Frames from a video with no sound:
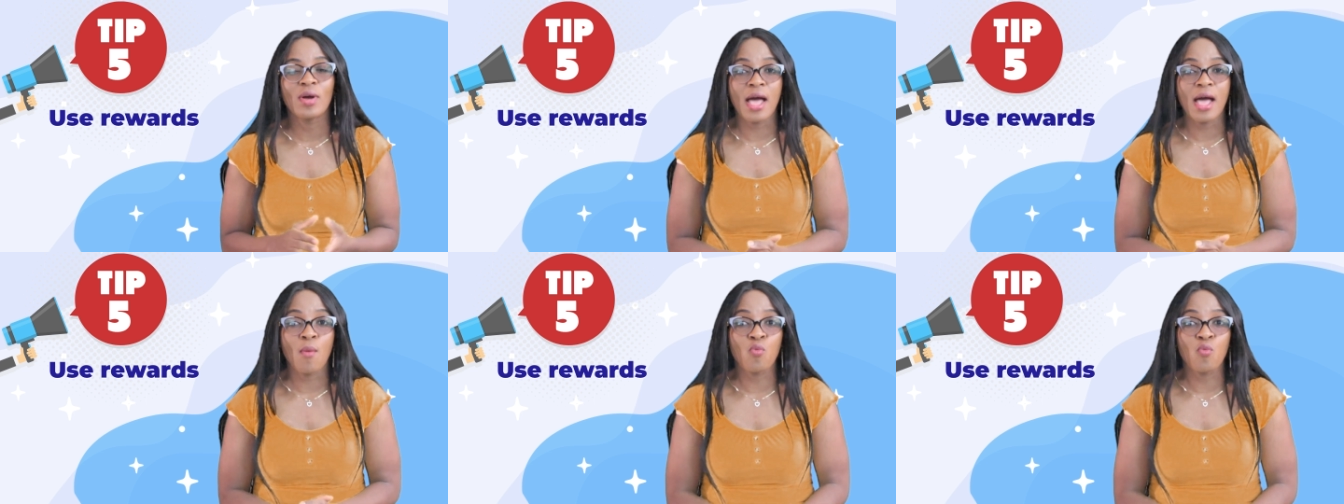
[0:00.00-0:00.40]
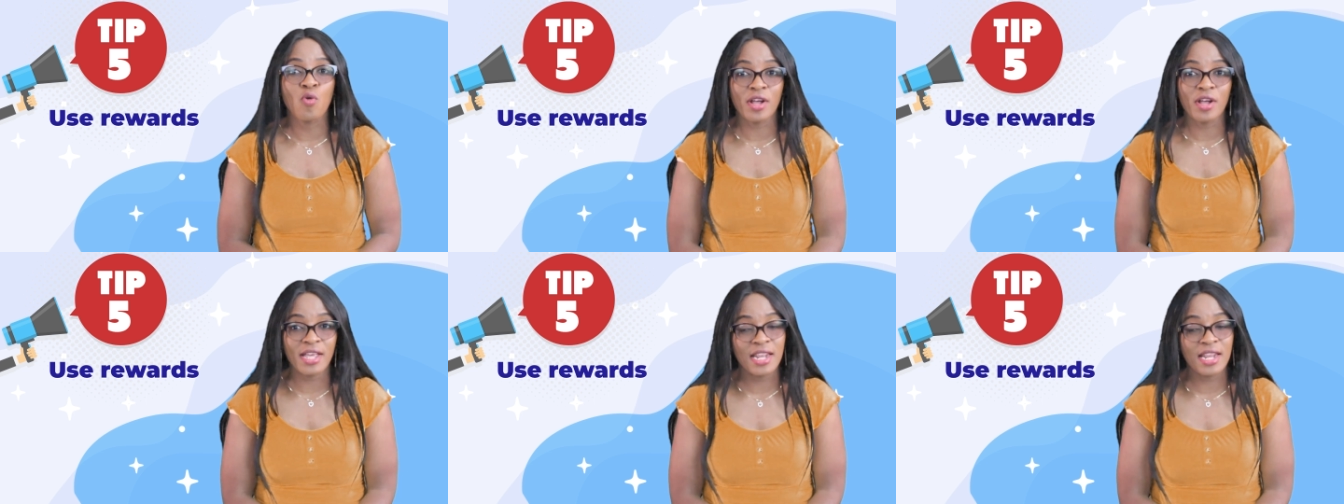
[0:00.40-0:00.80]
When I'm
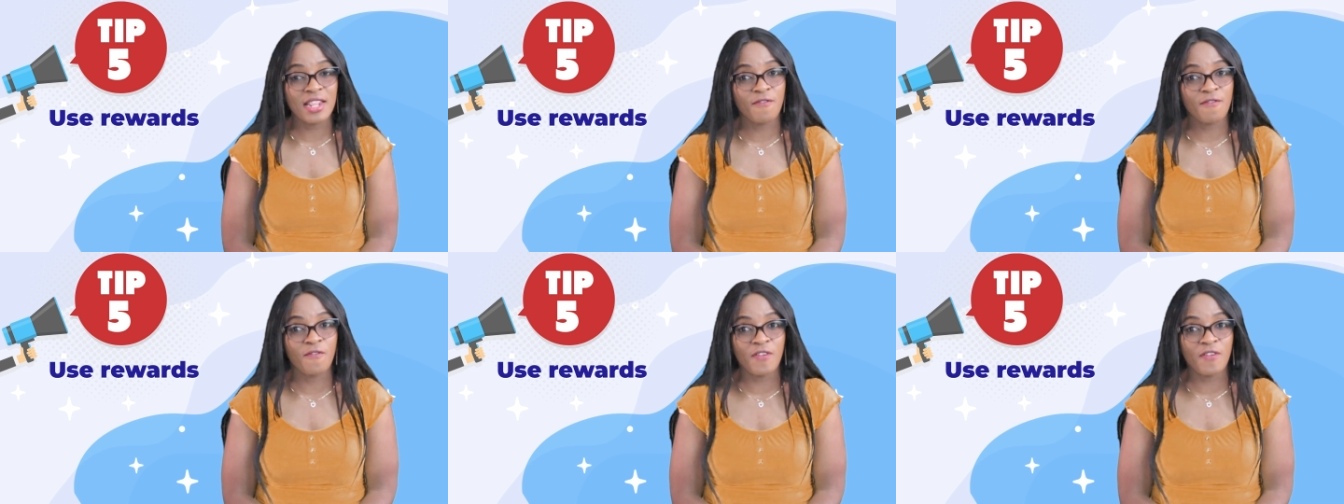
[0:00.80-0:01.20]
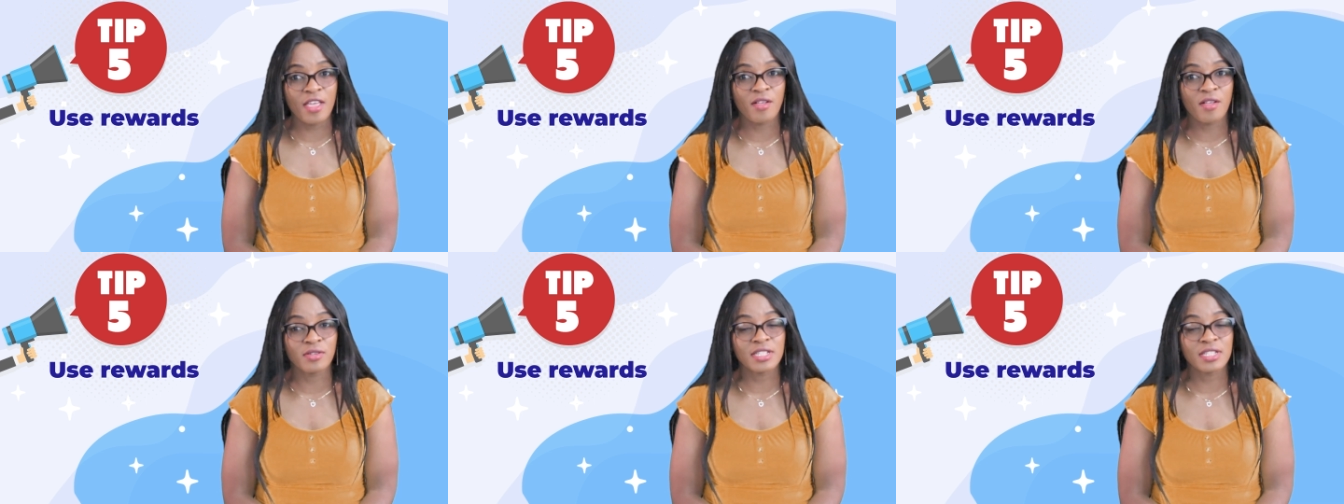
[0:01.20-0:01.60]
working in the
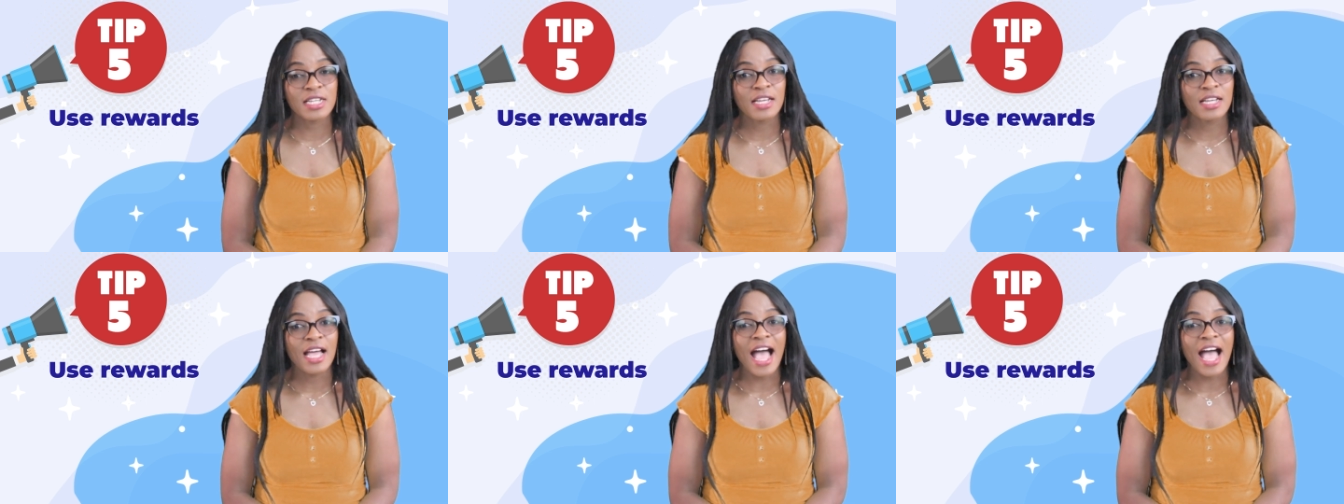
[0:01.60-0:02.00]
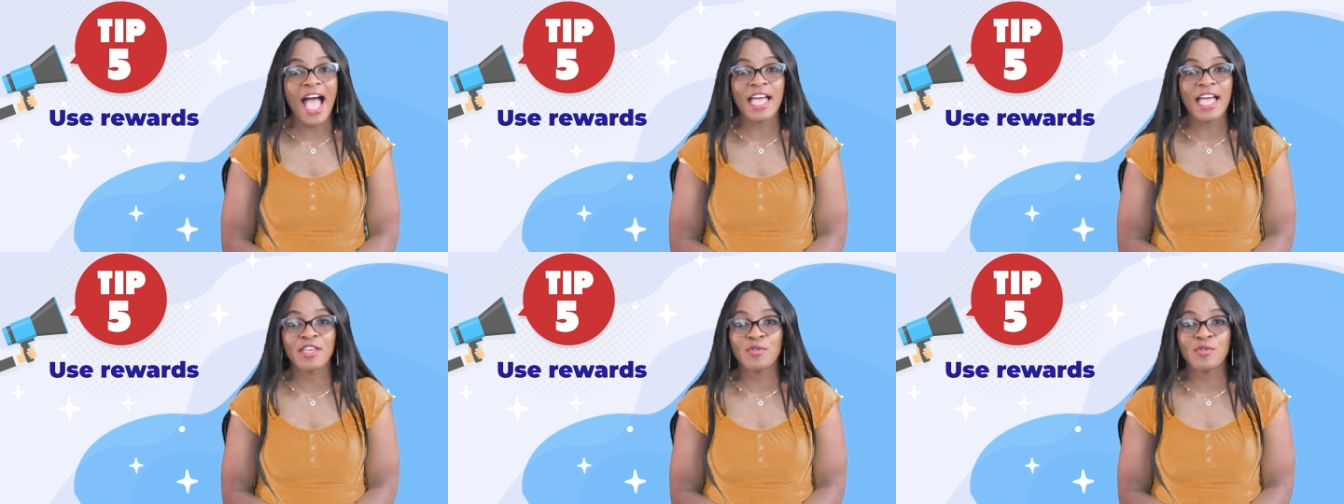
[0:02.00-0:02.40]
field,
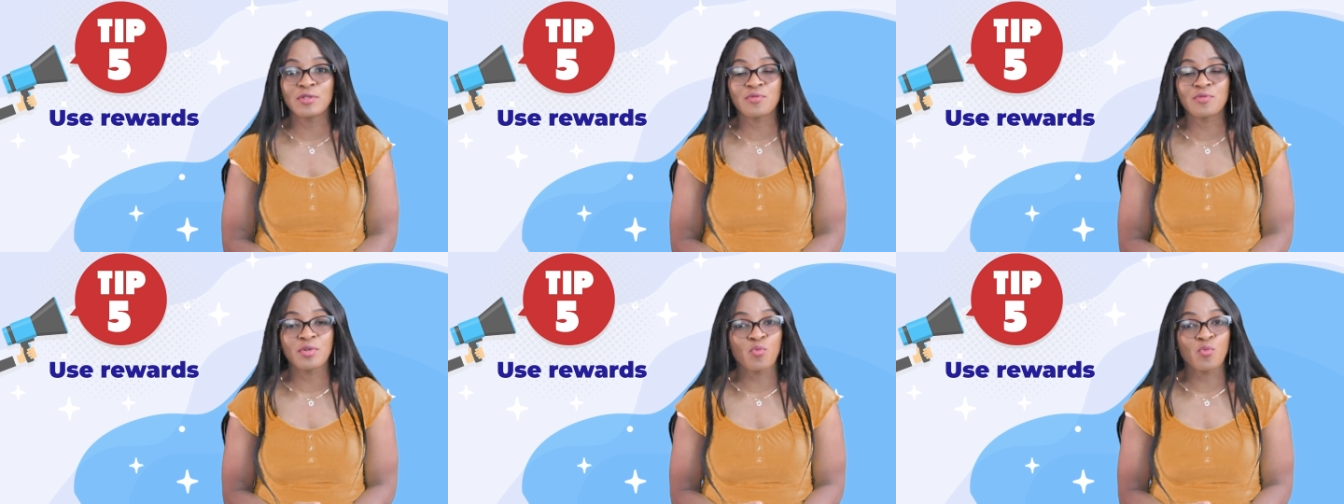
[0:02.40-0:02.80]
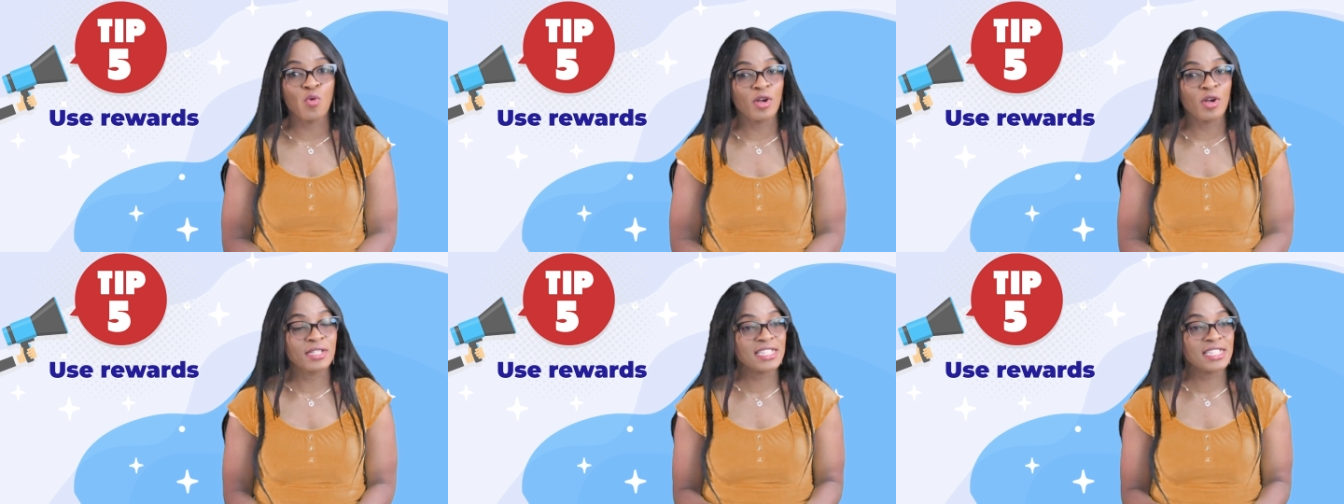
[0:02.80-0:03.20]
I use
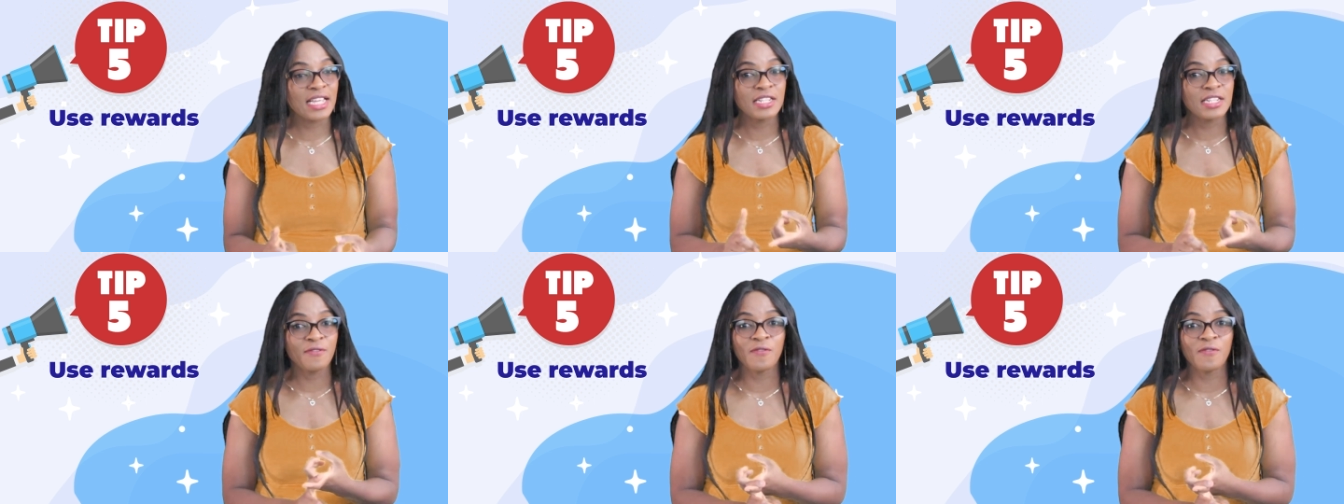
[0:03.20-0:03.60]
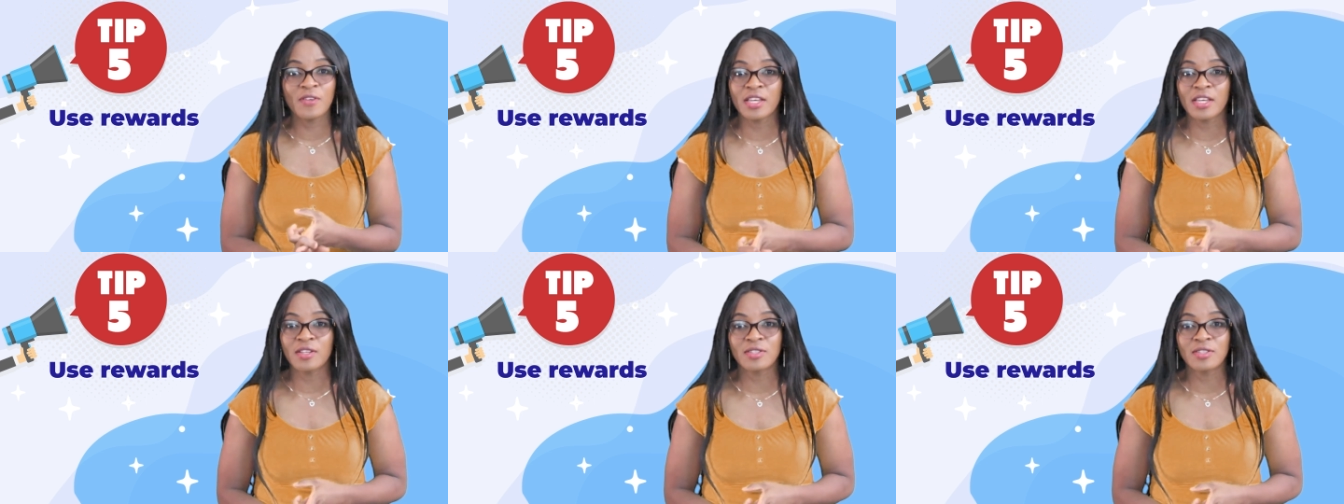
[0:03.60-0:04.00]
rewards in the
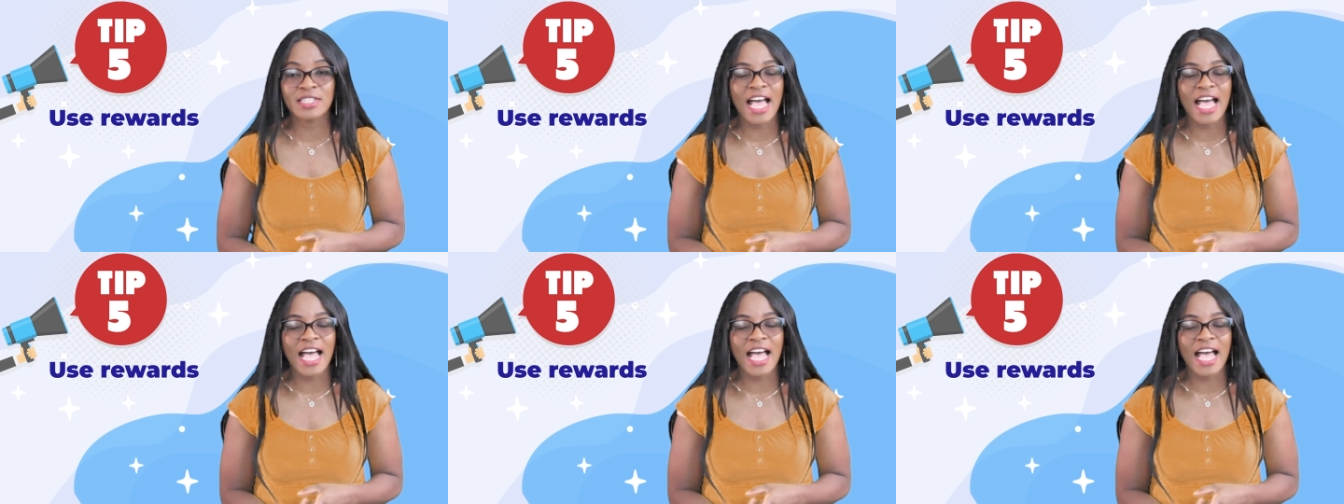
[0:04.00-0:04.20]
field.